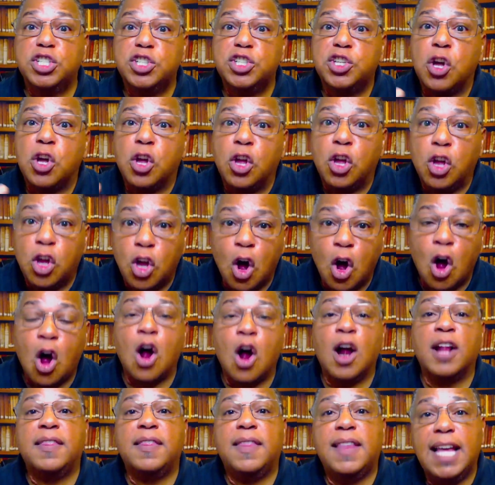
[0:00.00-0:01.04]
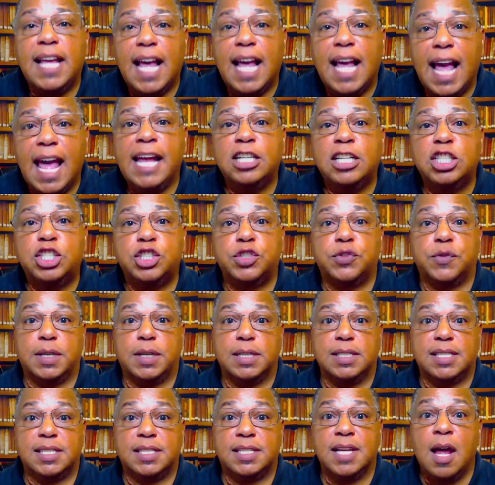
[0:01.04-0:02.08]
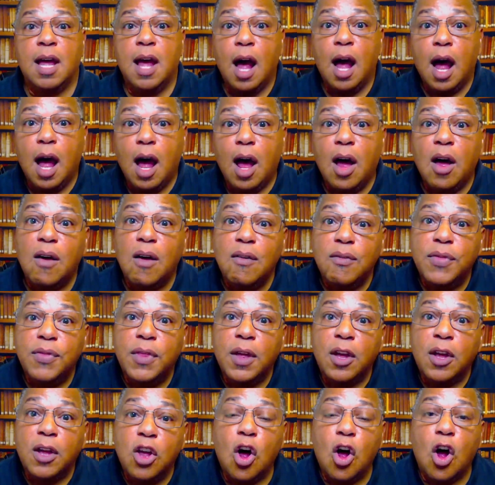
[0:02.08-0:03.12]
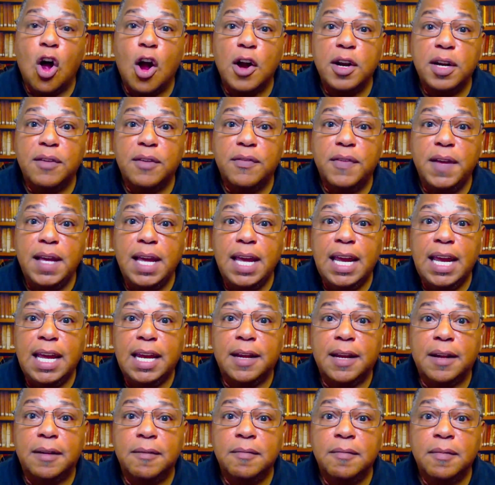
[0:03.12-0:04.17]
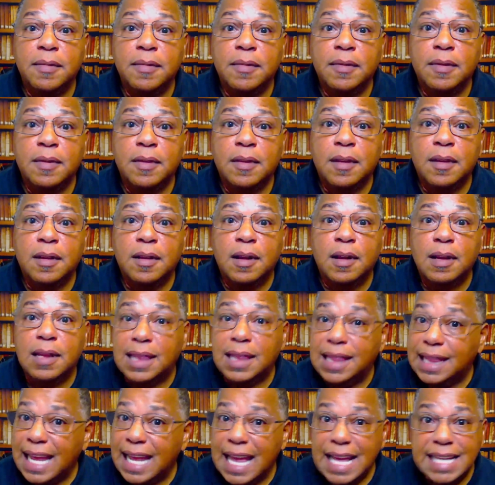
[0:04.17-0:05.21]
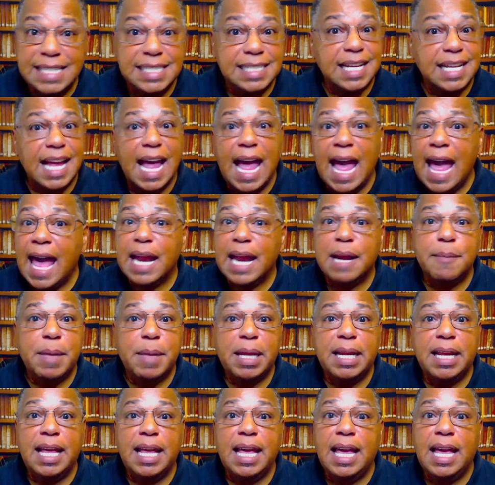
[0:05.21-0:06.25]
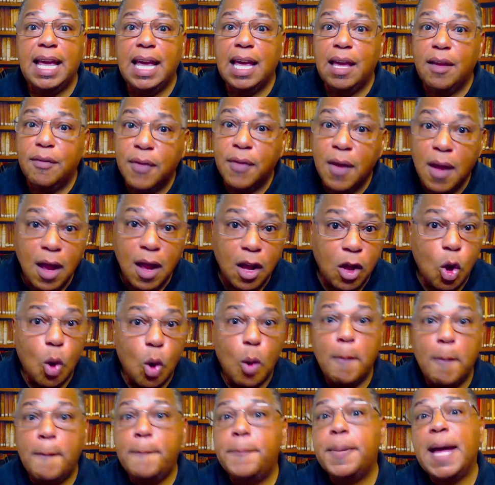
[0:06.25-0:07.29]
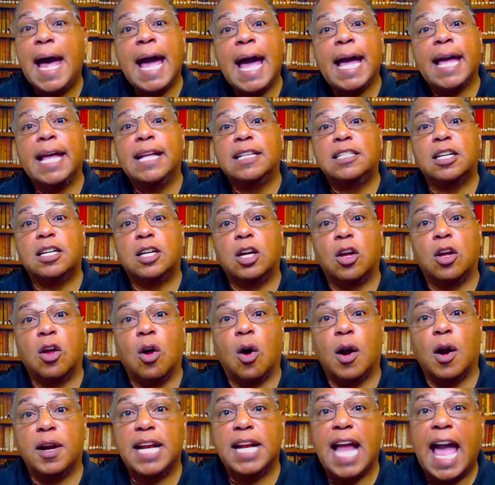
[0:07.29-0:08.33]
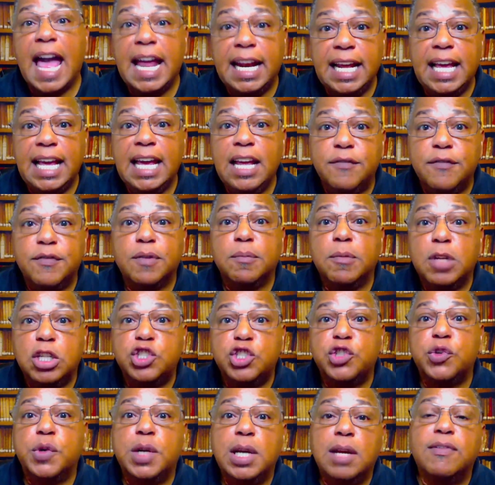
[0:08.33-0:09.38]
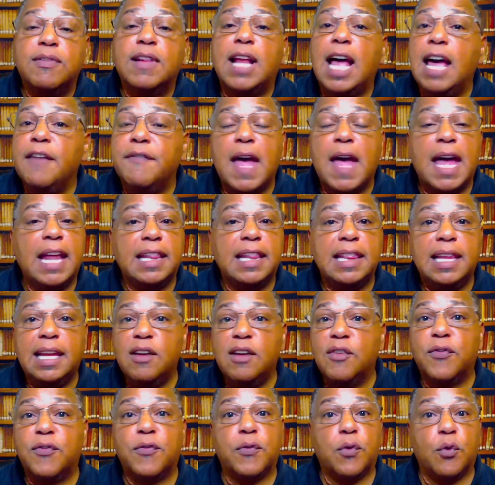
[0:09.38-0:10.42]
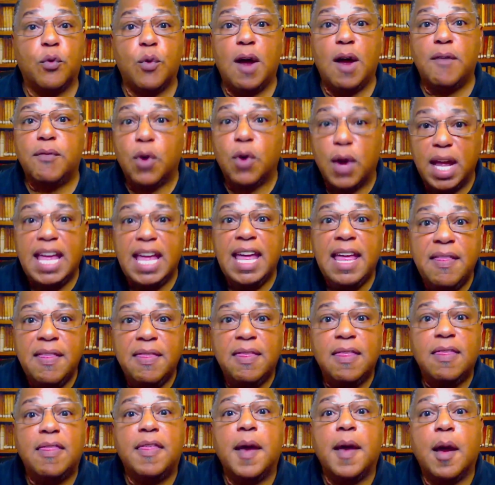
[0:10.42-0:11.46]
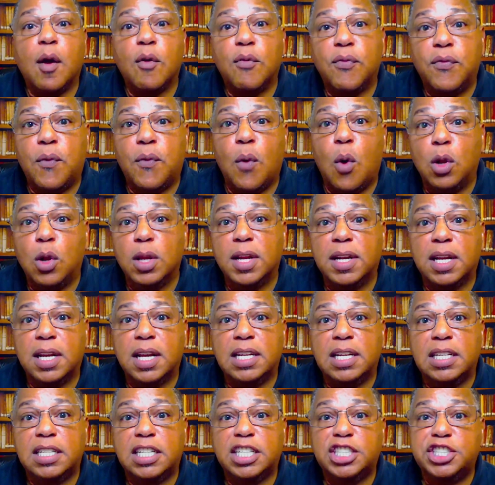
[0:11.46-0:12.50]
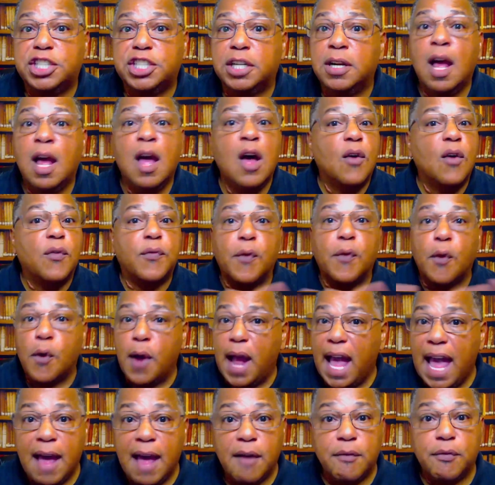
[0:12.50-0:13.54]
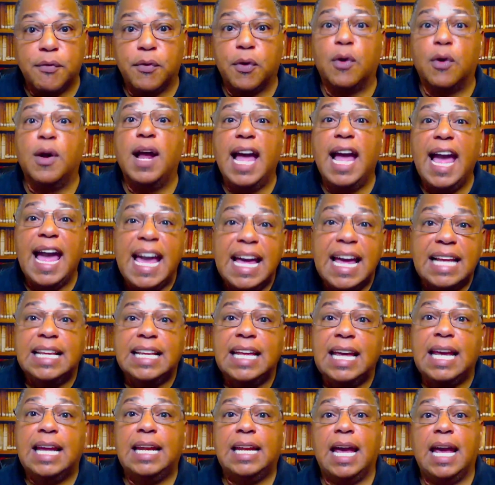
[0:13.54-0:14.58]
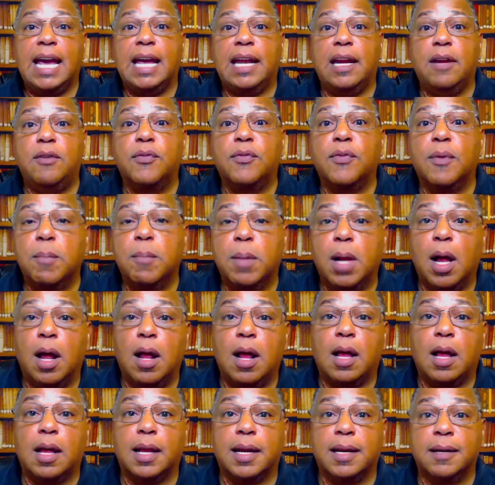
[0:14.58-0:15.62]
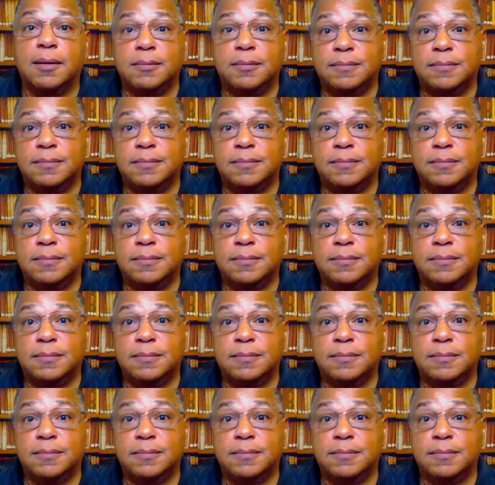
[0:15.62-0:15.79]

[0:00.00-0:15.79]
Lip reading: to guard the entrance of the Garden of Eden, lest Adam and Eve go back into the garden and eat from the tree of life and live forever in their fallen condition, forever alienated from God.